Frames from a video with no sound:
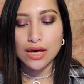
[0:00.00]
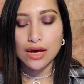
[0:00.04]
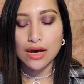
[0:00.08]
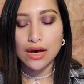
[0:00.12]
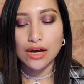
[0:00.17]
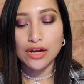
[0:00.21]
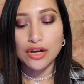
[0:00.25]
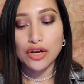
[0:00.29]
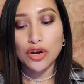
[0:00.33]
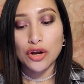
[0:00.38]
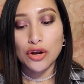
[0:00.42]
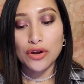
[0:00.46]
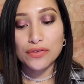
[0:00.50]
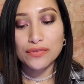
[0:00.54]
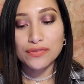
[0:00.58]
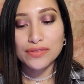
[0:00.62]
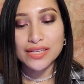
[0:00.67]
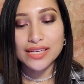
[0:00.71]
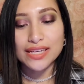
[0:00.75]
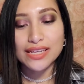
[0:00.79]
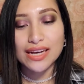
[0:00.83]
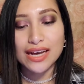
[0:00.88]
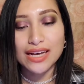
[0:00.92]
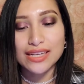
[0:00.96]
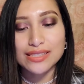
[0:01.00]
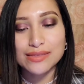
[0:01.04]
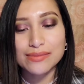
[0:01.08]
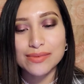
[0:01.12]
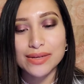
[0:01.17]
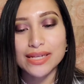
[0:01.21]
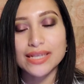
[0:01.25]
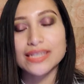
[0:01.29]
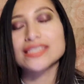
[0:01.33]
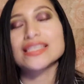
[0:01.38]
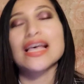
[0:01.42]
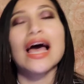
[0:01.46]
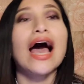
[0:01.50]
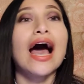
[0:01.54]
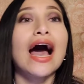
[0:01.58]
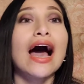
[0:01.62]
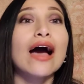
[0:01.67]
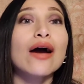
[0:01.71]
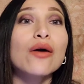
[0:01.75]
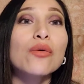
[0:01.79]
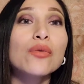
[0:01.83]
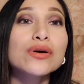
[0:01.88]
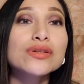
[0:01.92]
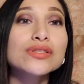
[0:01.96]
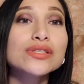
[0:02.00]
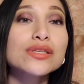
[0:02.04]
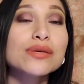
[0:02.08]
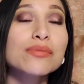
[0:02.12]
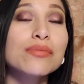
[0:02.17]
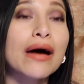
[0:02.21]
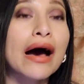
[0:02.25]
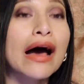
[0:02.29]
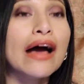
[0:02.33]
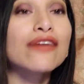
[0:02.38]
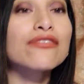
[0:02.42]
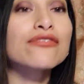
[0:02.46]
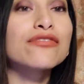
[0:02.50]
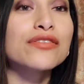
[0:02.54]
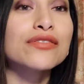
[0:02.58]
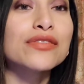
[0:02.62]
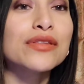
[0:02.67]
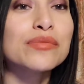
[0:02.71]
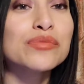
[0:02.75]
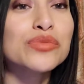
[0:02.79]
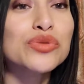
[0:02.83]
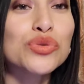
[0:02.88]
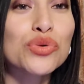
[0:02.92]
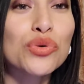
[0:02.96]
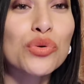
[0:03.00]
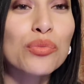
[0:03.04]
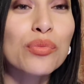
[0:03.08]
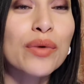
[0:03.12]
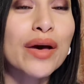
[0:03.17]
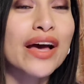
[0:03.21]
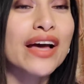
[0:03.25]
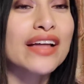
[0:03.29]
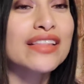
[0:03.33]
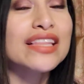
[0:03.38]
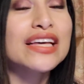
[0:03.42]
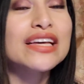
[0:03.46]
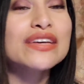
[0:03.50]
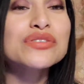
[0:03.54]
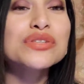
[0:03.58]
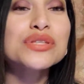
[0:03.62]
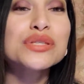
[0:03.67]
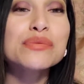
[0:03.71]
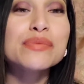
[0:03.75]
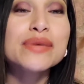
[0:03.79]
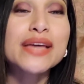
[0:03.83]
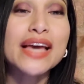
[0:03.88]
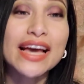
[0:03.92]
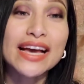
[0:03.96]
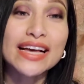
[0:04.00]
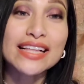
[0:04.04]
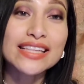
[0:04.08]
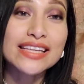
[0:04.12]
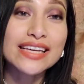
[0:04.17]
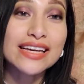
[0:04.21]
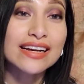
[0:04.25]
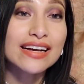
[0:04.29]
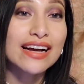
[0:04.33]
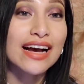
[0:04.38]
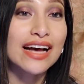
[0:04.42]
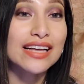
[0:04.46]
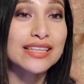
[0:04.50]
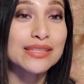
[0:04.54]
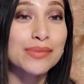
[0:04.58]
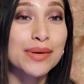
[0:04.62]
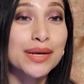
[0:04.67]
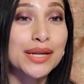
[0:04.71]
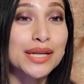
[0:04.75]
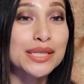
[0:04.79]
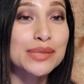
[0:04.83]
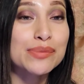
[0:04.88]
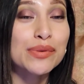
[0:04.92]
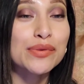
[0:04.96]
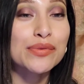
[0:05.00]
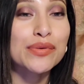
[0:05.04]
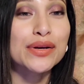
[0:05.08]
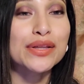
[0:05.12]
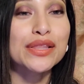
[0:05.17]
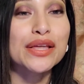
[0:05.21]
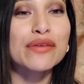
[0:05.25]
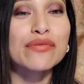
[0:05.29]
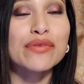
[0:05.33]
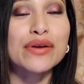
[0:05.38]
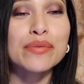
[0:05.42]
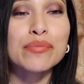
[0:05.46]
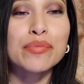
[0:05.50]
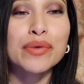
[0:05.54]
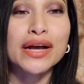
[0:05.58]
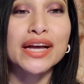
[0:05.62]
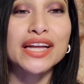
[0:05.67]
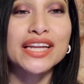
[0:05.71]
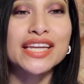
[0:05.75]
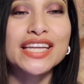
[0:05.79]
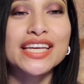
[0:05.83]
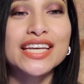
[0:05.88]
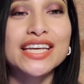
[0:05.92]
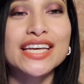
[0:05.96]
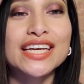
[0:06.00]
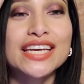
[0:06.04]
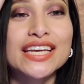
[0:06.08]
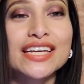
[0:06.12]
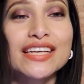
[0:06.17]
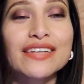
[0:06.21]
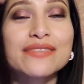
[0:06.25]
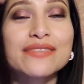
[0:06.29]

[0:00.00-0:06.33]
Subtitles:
Unearthly Cosmetics. I want to buy from them so bad. They used to be Alien Cosmetics before they rebranded.